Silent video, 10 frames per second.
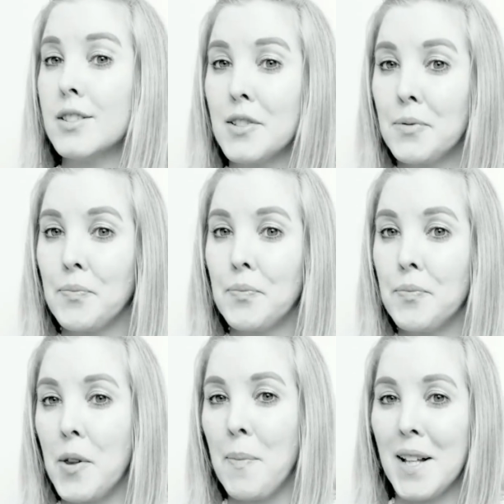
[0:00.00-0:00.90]
the
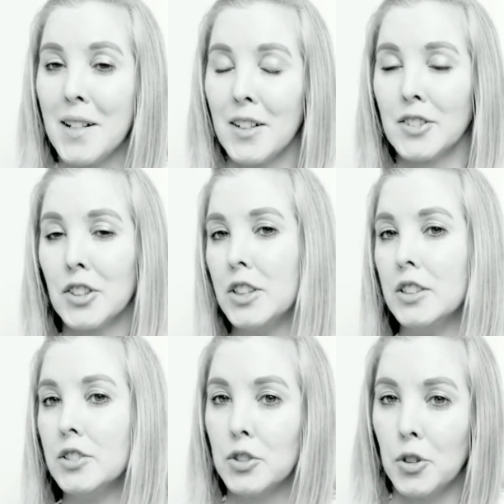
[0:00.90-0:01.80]
main character,
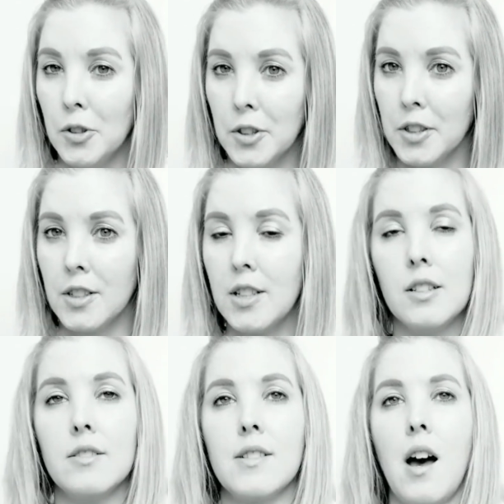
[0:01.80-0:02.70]
he's good and
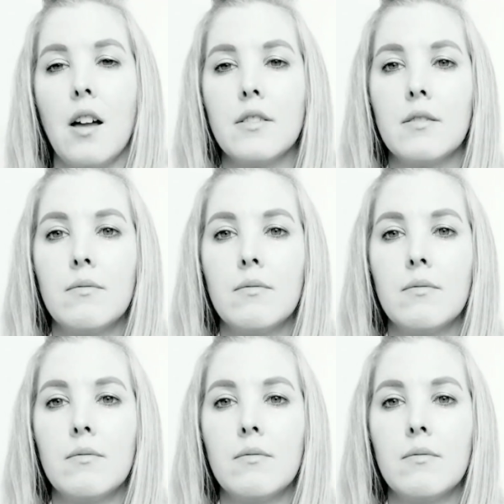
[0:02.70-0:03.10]
he's not